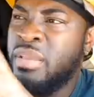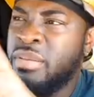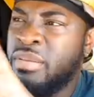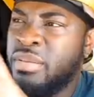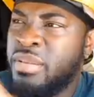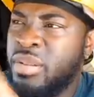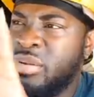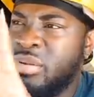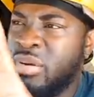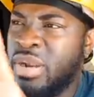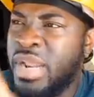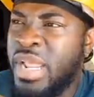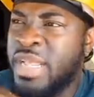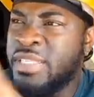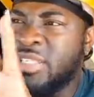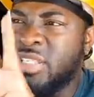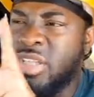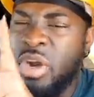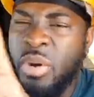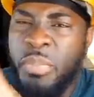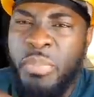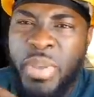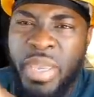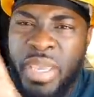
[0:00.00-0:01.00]
you know,
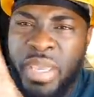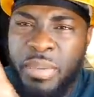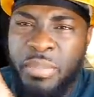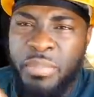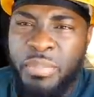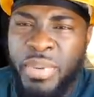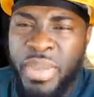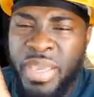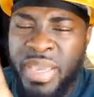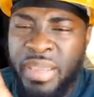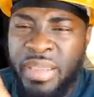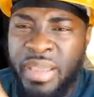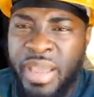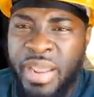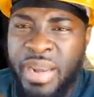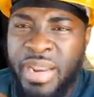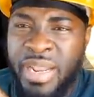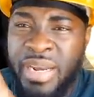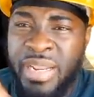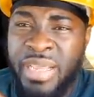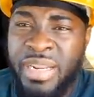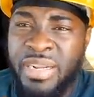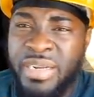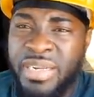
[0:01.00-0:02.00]
Landstar pay pay at
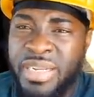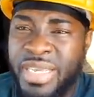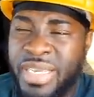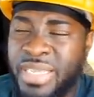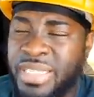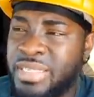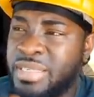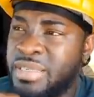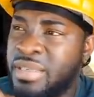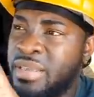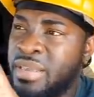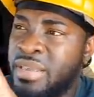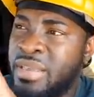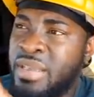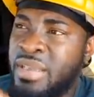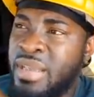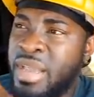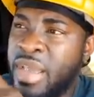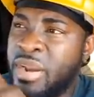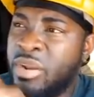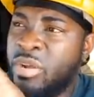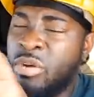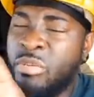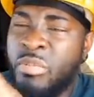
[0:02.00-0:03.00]
a later date.
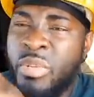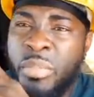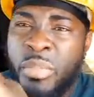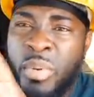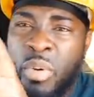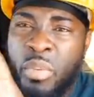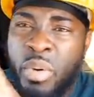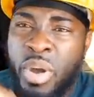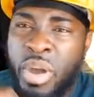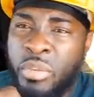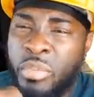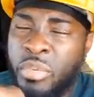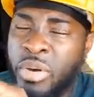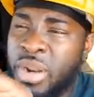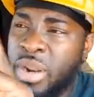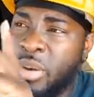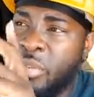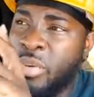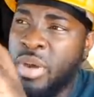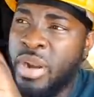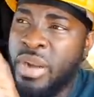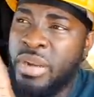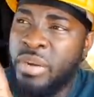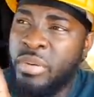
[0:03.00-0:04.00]
I don't remember what what
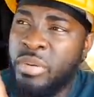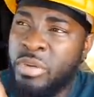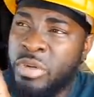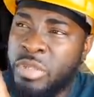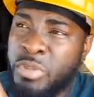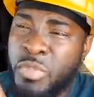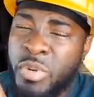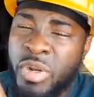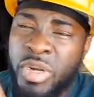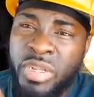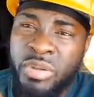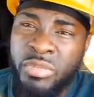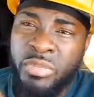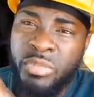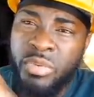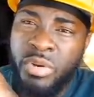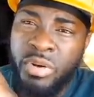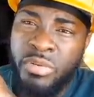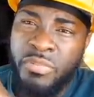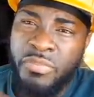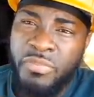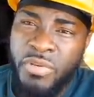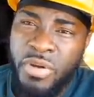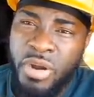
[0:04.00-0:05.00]
what those money
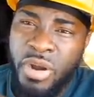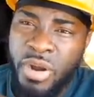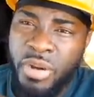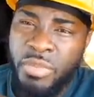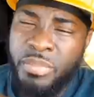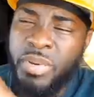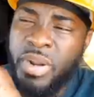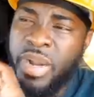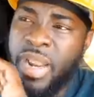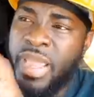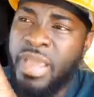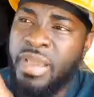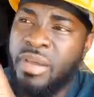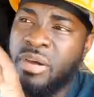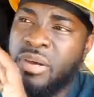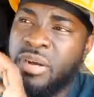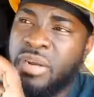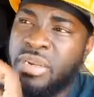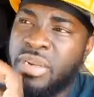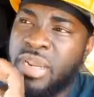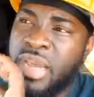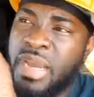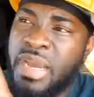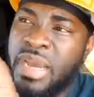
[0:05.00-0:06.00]
were for, but I got
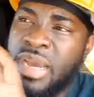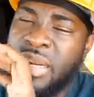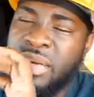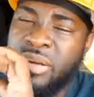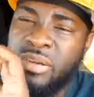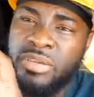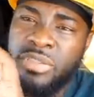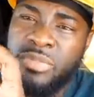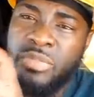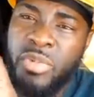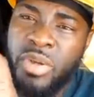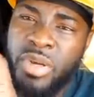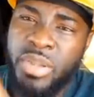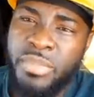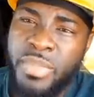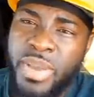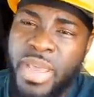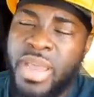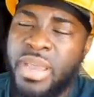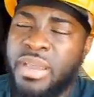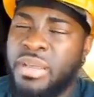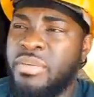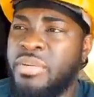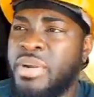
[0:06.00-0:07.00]
I got those money
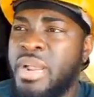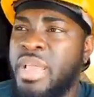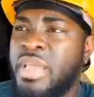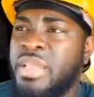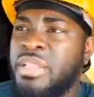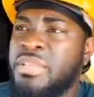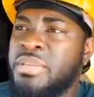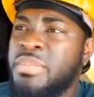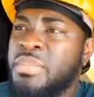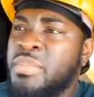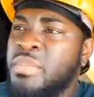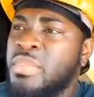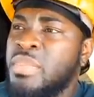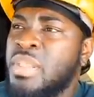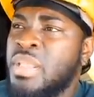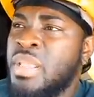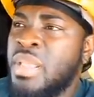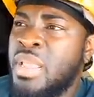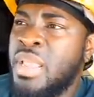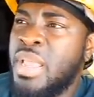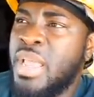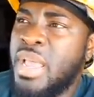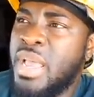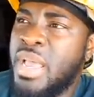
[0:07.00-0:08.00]
back, right?
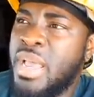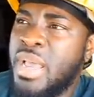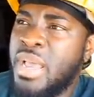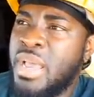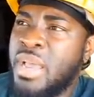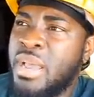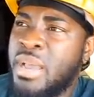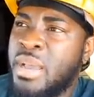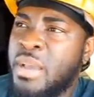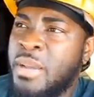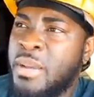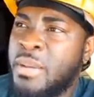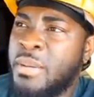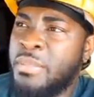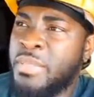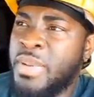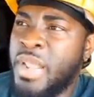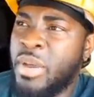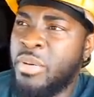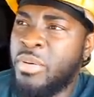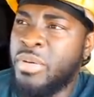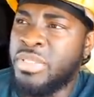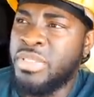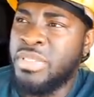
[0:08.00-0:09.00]
Um,
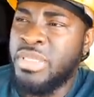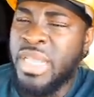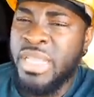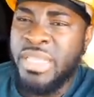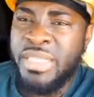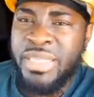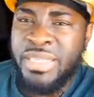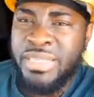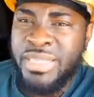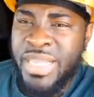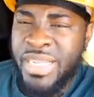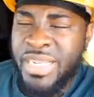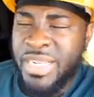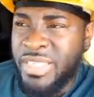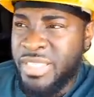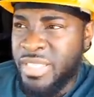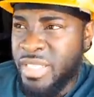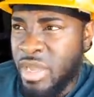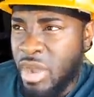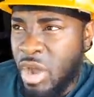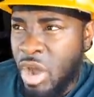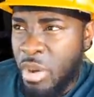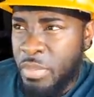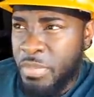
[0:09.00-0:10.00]
that was that is, that is
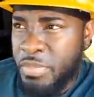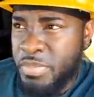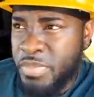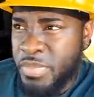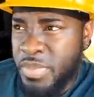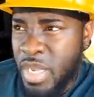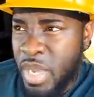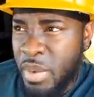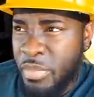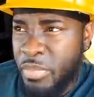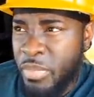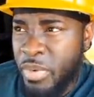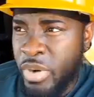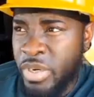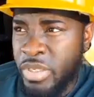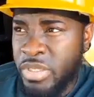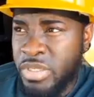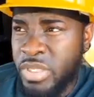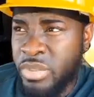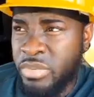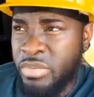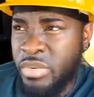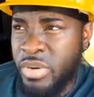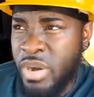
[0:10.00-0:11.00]
the up top where
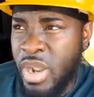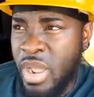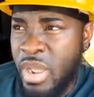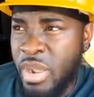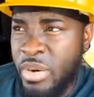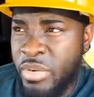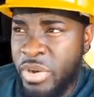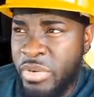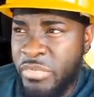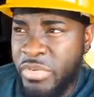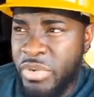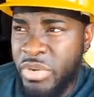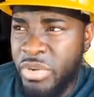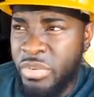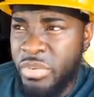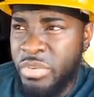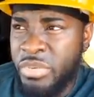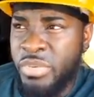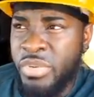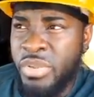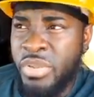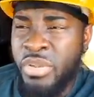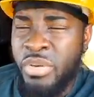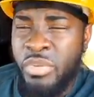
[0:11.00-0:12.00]
is the uh,
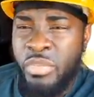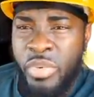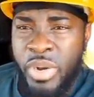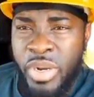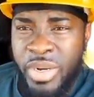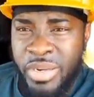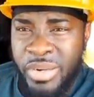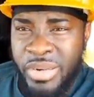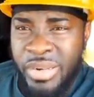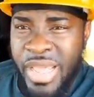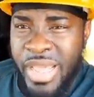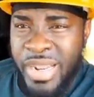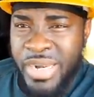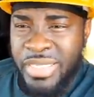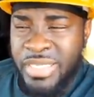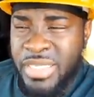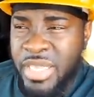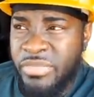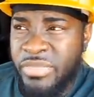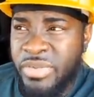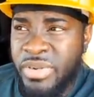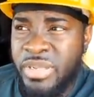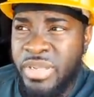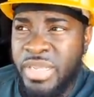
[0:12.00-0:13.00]
revenue, where the ninety
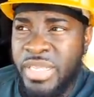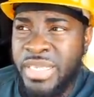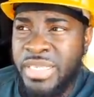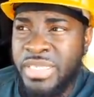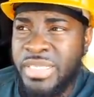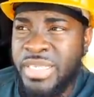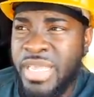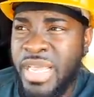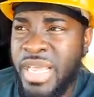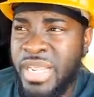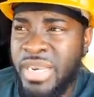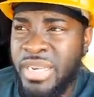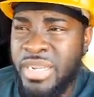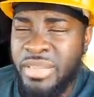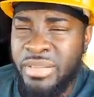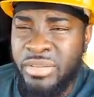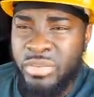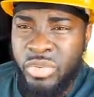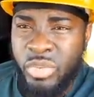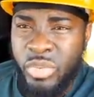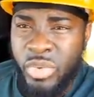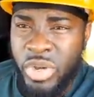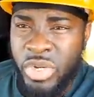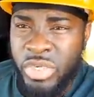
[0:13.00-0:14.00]
seven is and the
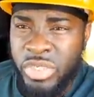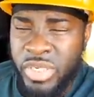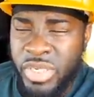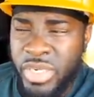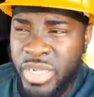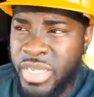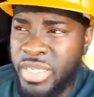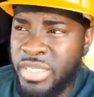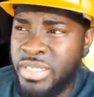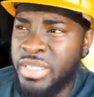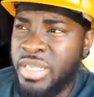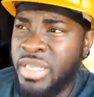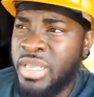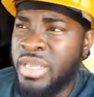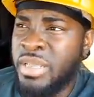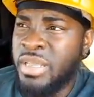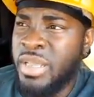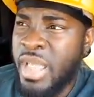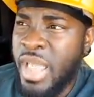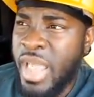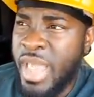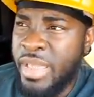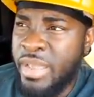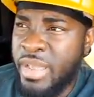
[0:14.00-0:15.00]
two hundred is
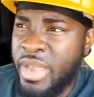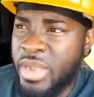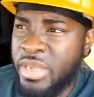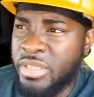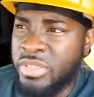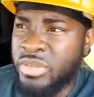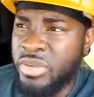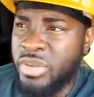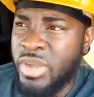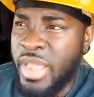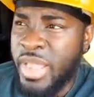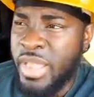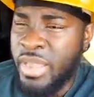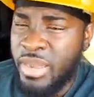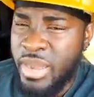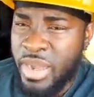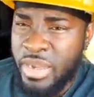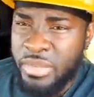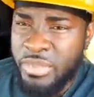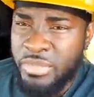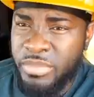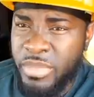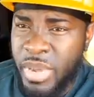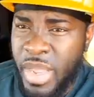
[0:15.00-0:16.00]
I also I
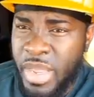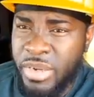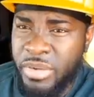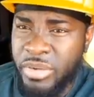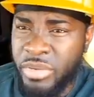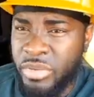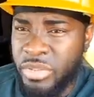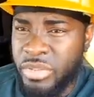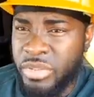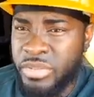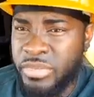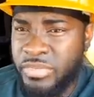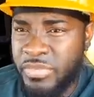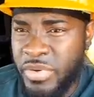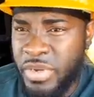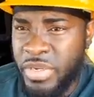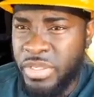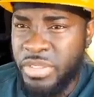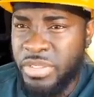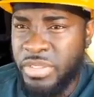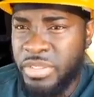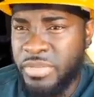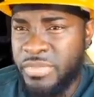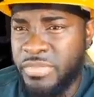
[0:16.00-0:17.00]
got back those
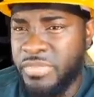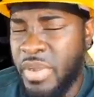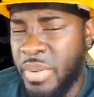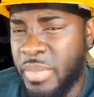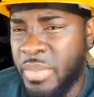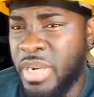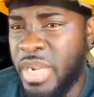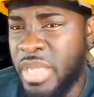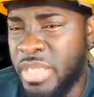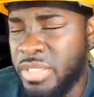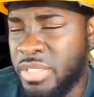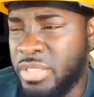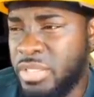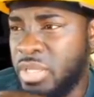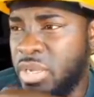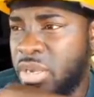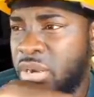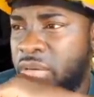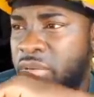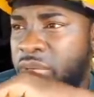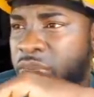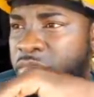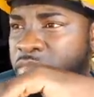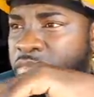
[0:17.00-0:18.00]
funds from
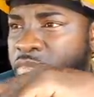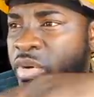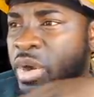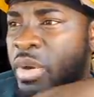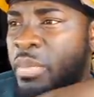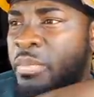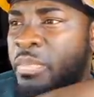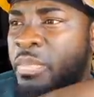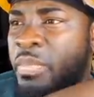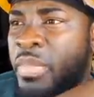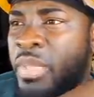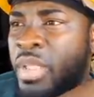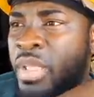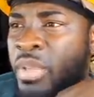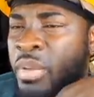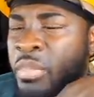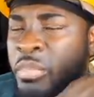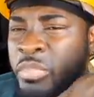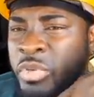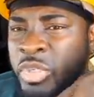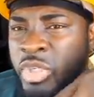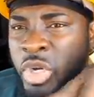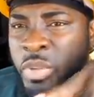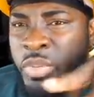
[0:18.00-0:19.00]
Landstar from
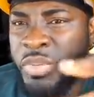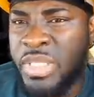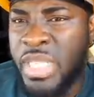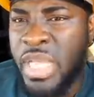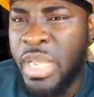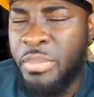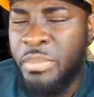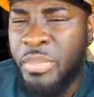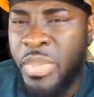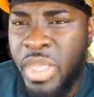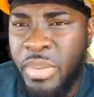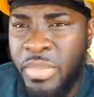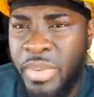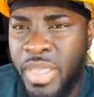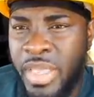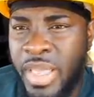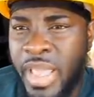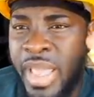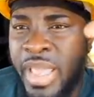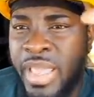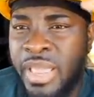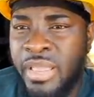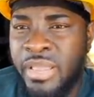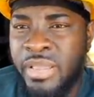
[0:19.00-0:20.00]
trips that maybe
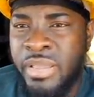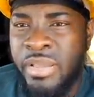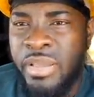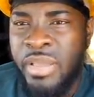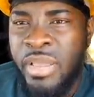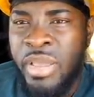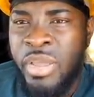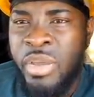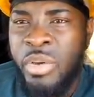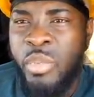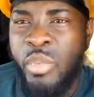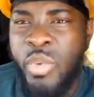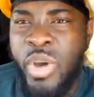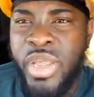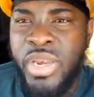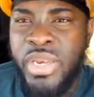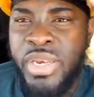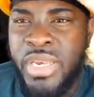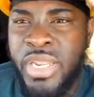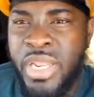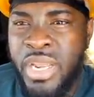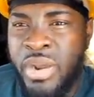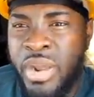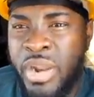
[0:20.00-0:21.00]
I
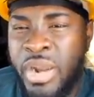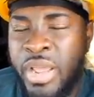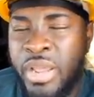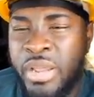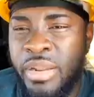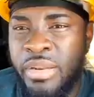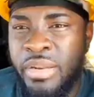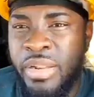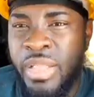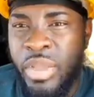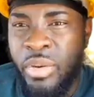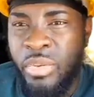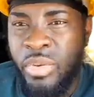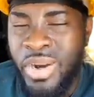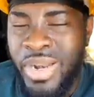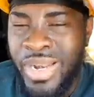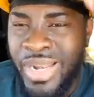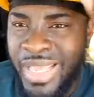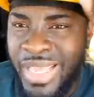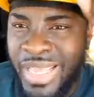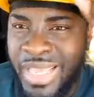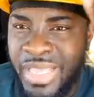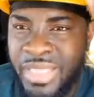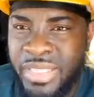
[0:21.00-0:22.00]
went there and I, they were
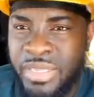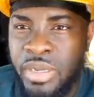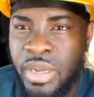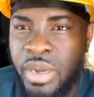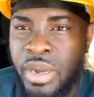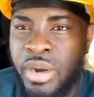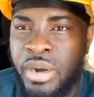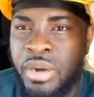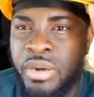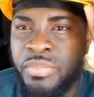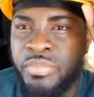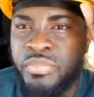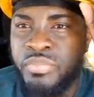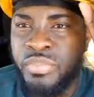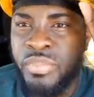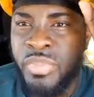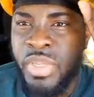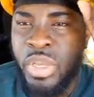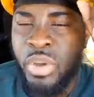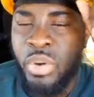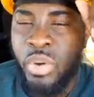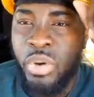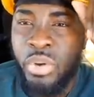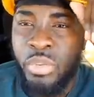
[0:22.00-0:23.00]
late or
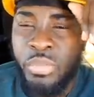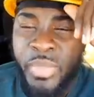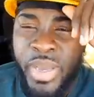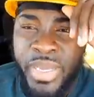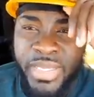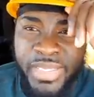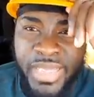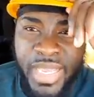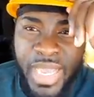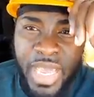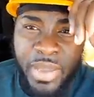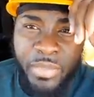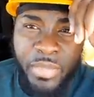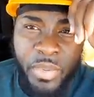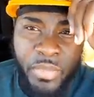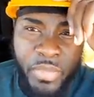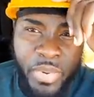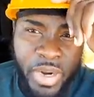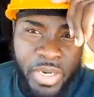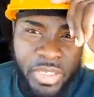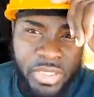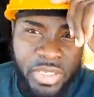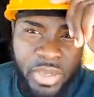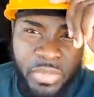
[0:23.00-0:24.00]
they owed my time up
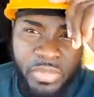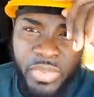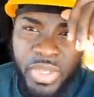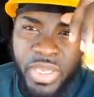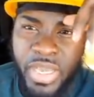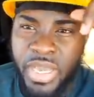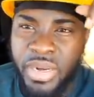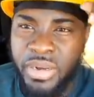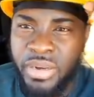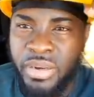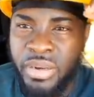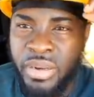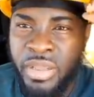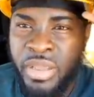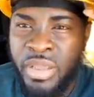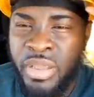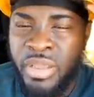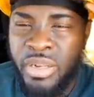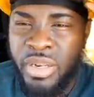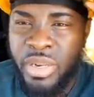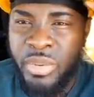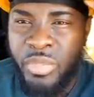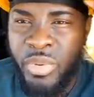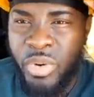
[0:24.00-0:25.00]
or something and
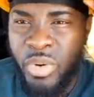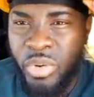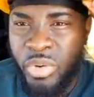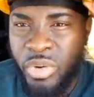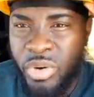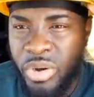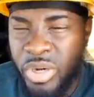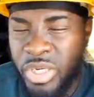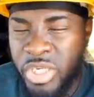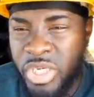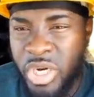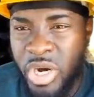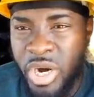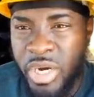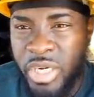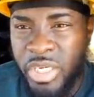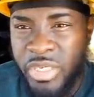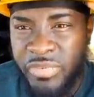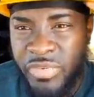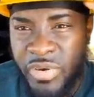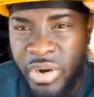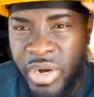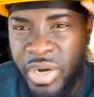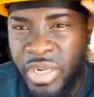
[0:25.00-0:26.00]
the broker
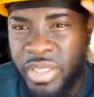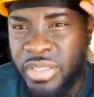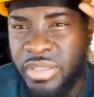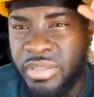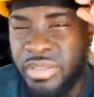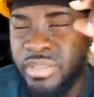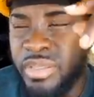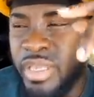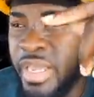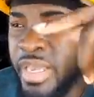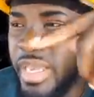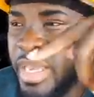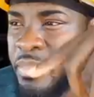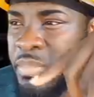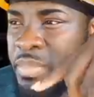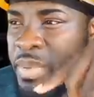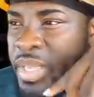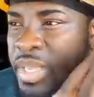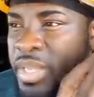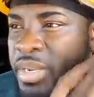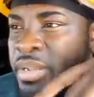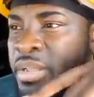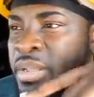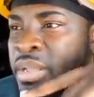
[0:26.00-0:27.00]
charged for it so I get
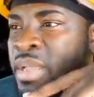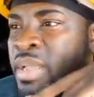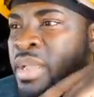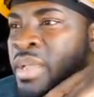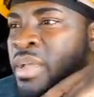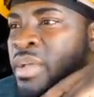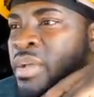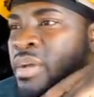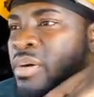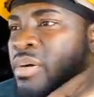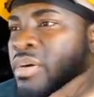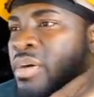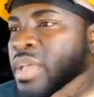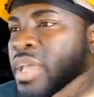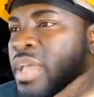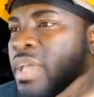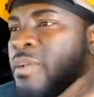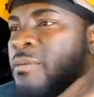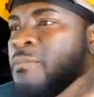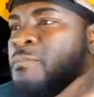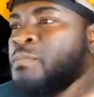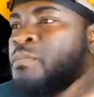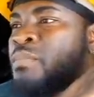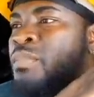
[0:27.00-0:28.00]
paid
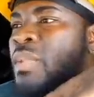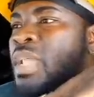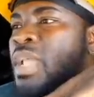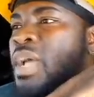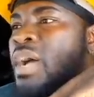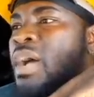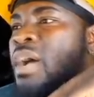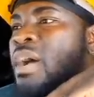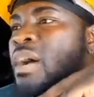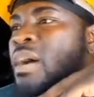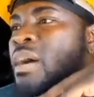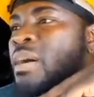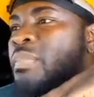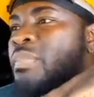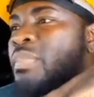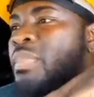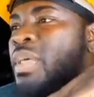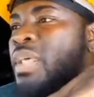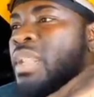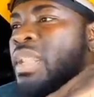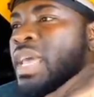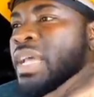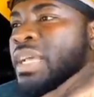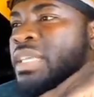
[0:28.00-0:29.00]
okay um,
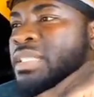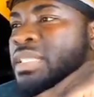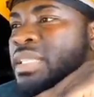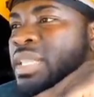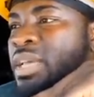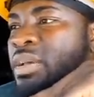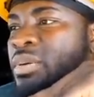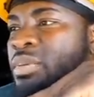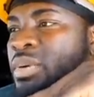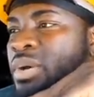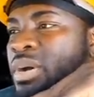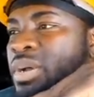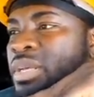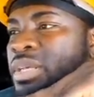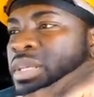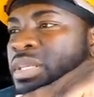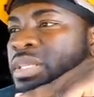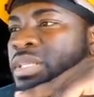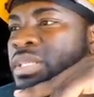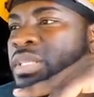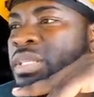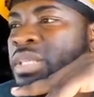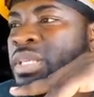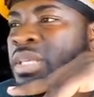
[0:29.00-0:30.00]
the next thing
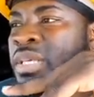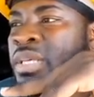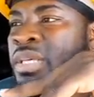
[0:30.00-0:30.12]
was